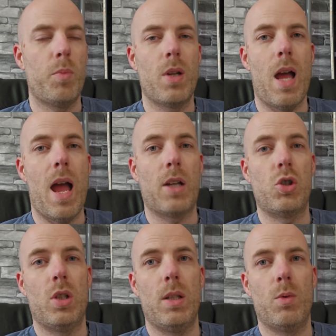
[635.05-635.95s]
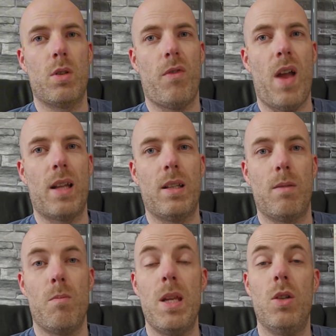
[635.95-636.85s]
But actually, it was the fact
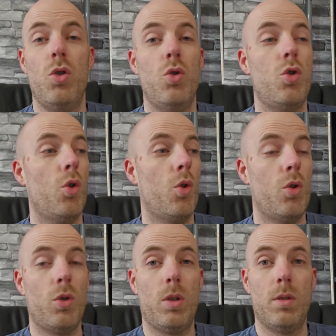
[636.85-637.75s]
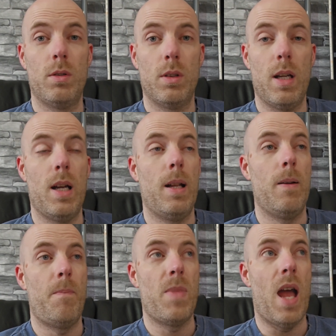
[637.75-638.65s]
that me and you journal, and
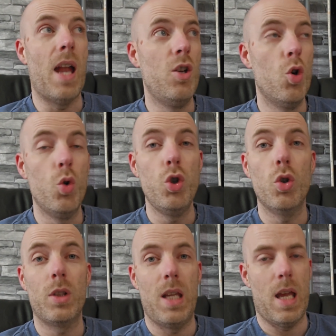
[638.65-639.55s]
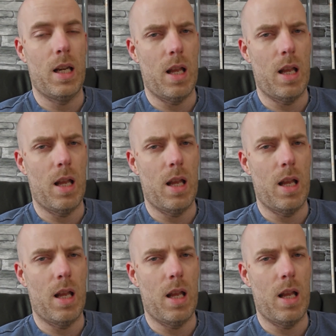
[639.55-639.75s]
I know you'll get it.